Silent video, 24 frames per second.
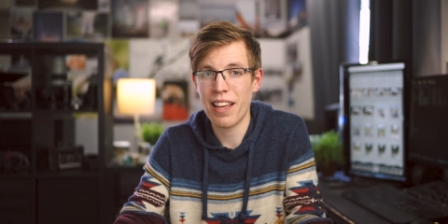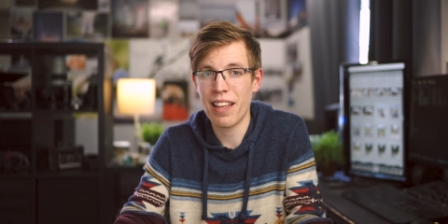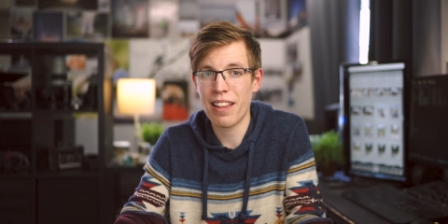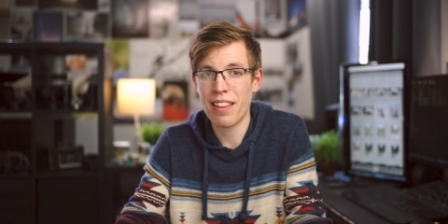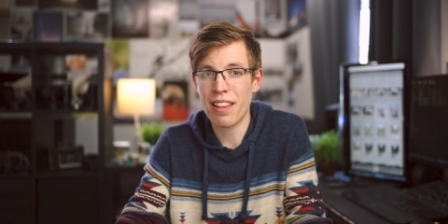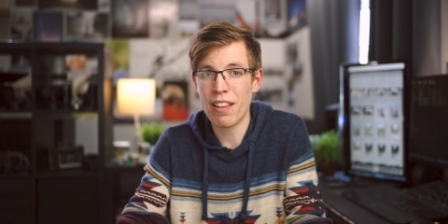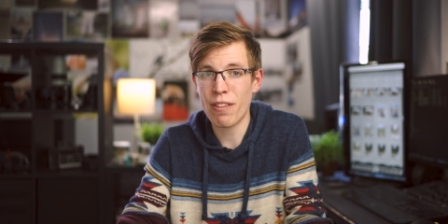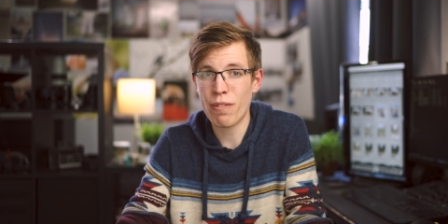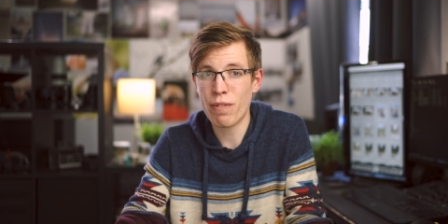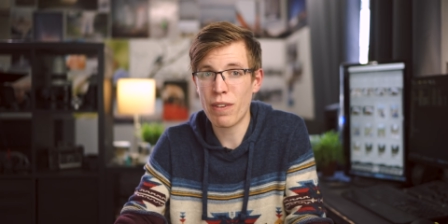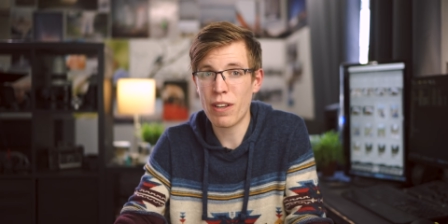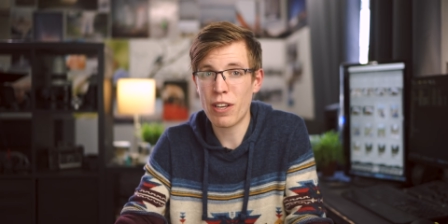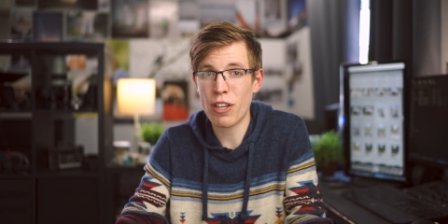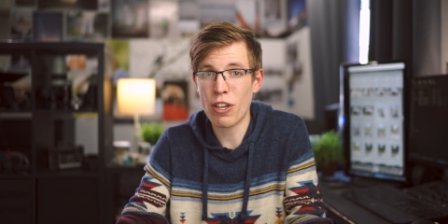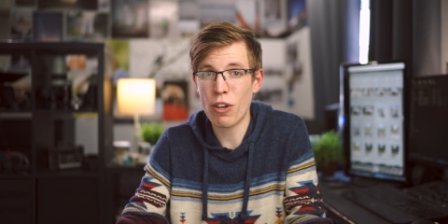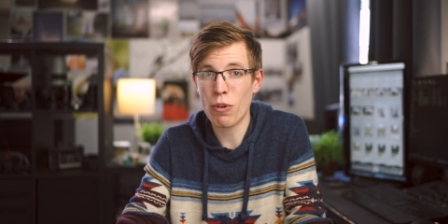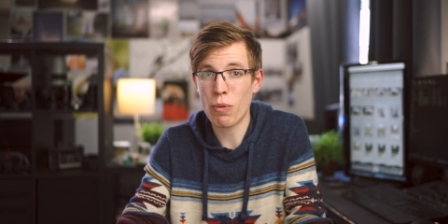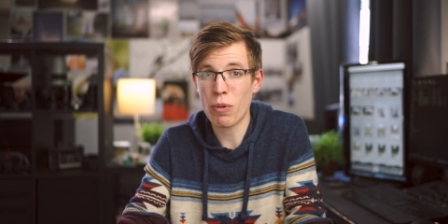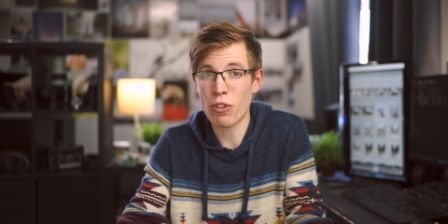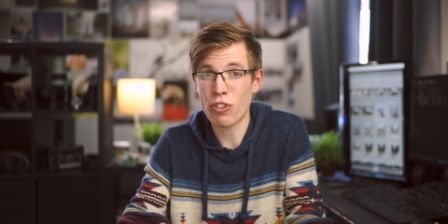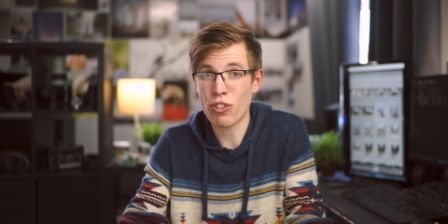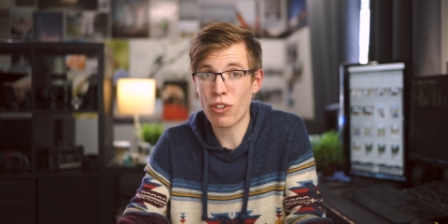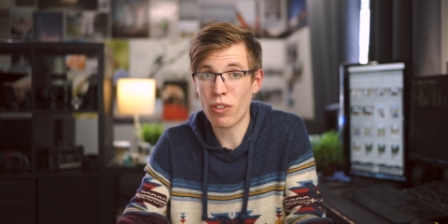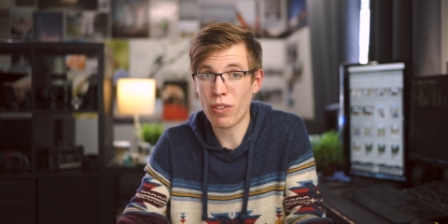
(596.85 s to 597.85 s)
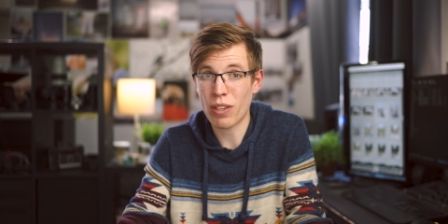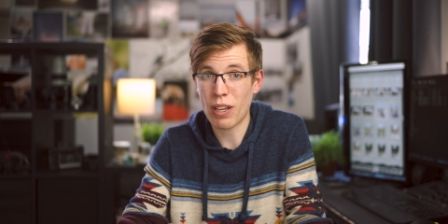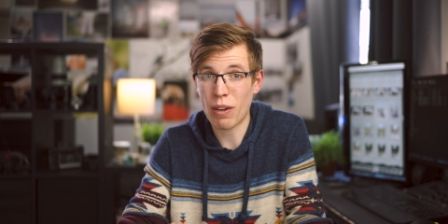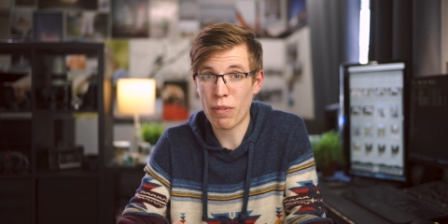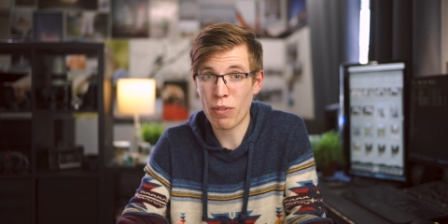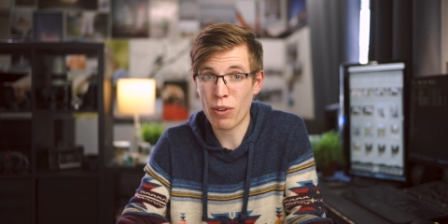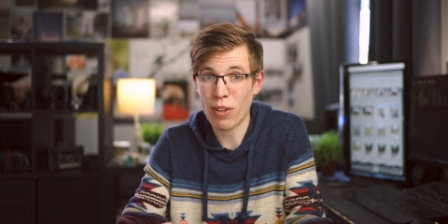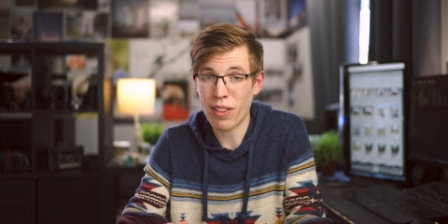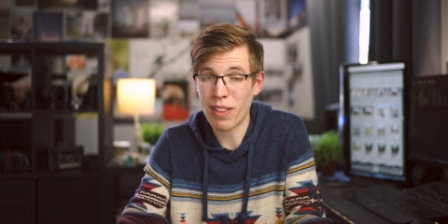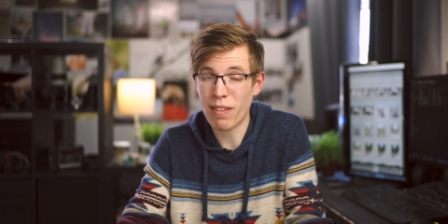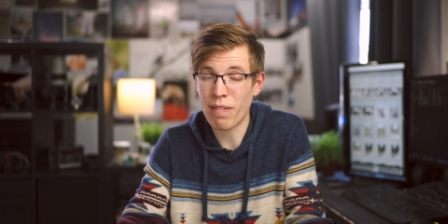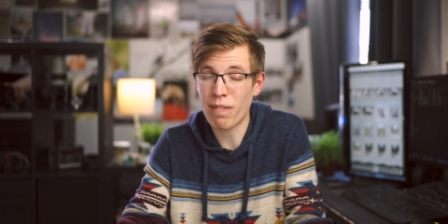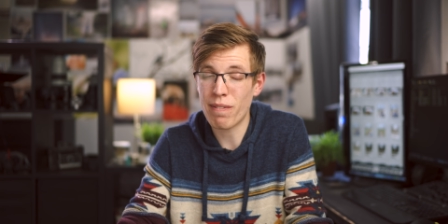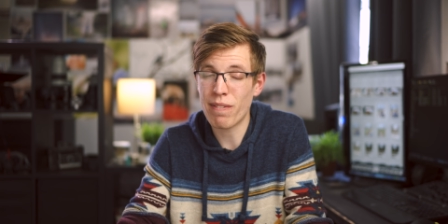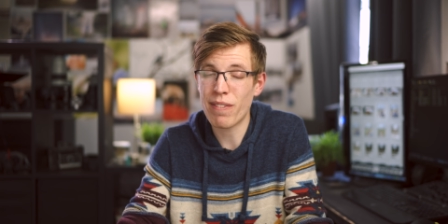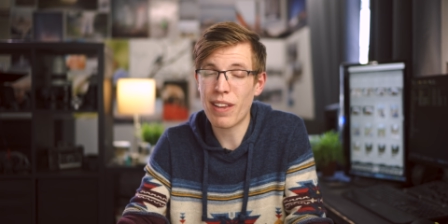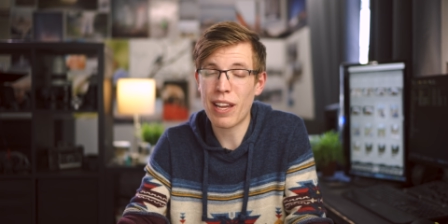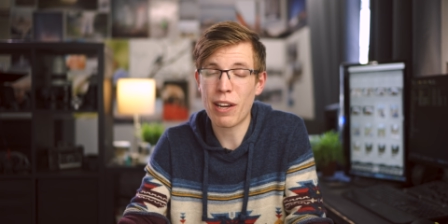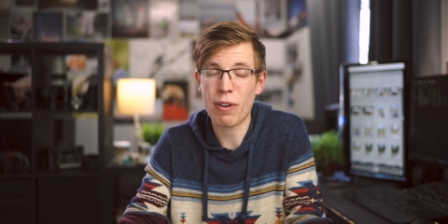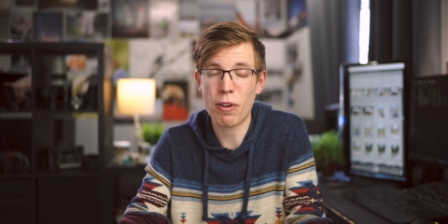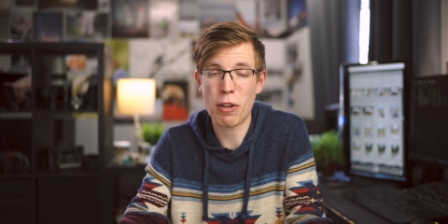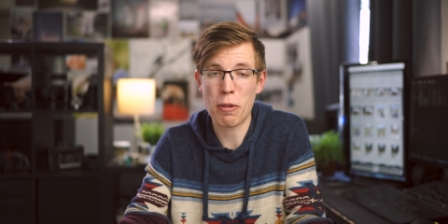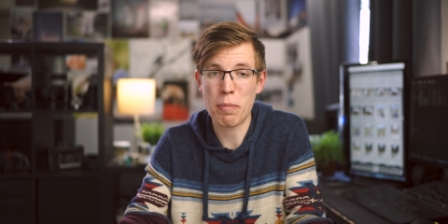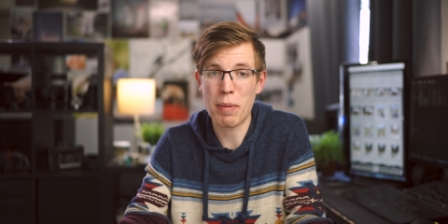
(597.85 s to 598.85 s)
This video was just covering the
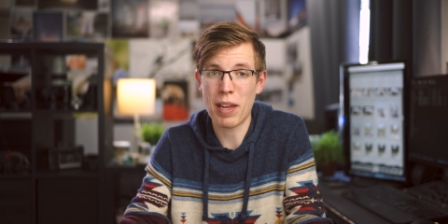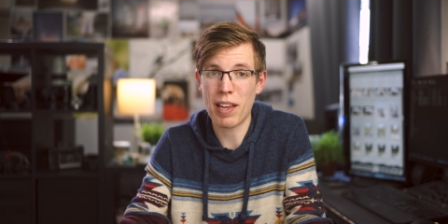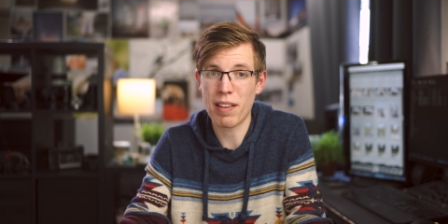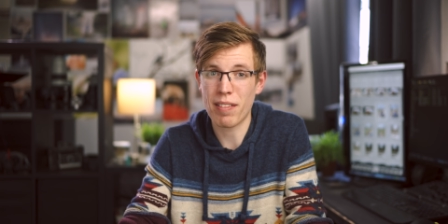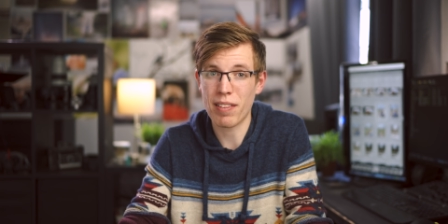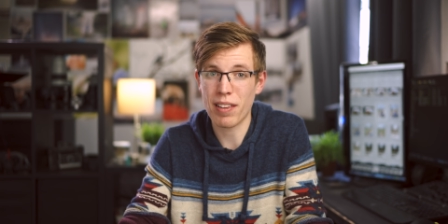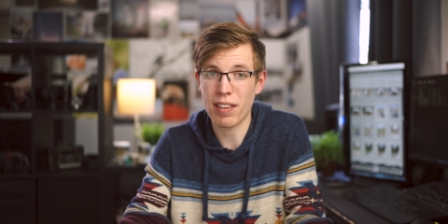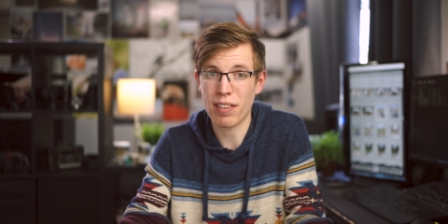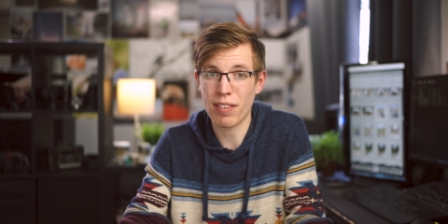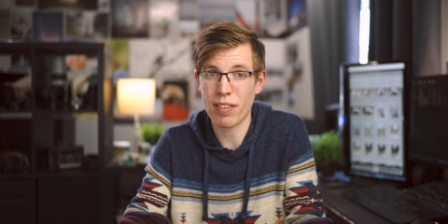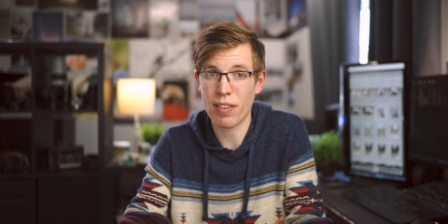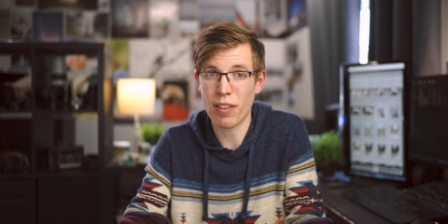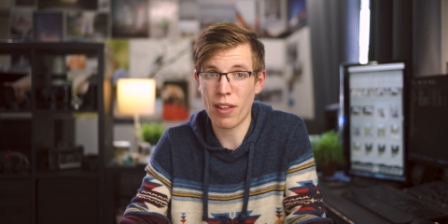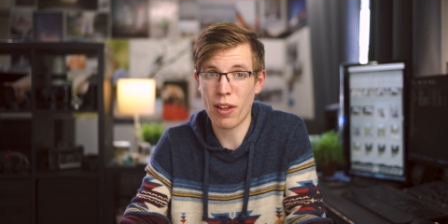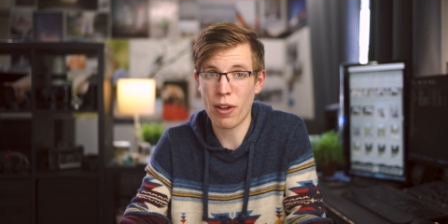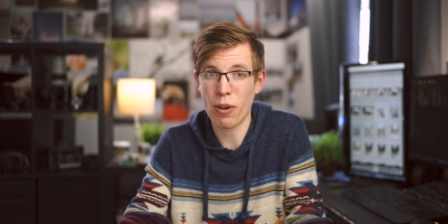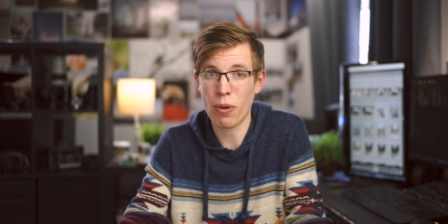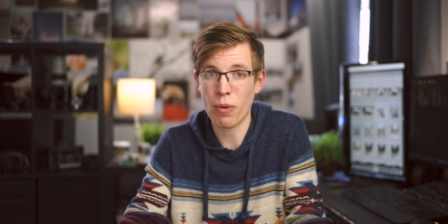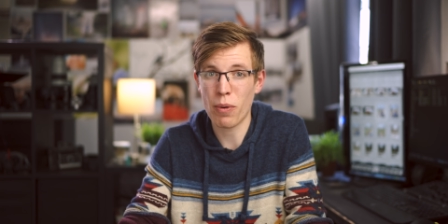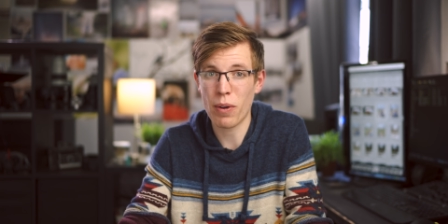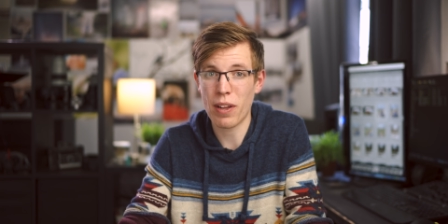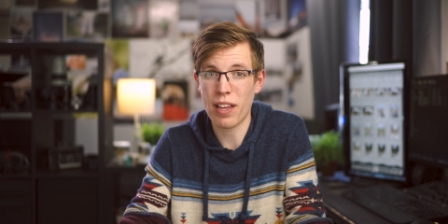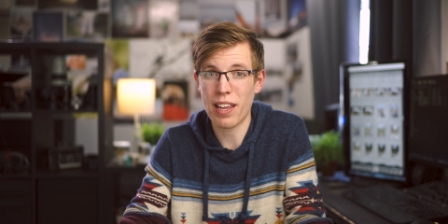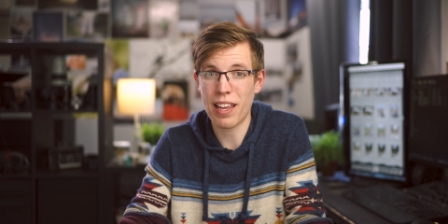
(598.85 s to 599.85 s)
very basics though,